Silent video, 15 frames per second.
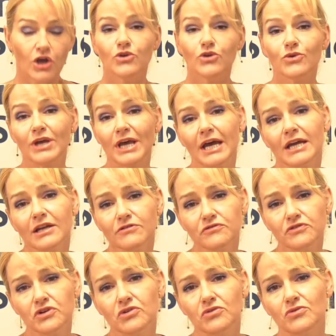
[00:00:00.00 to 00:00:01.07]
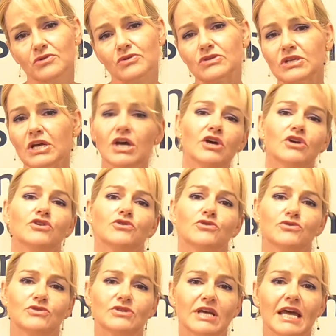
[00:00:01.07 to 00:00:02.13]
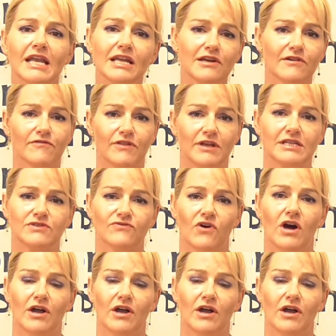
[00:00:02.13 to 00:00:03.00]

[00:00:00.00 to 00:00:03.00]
You can, of course, use any of these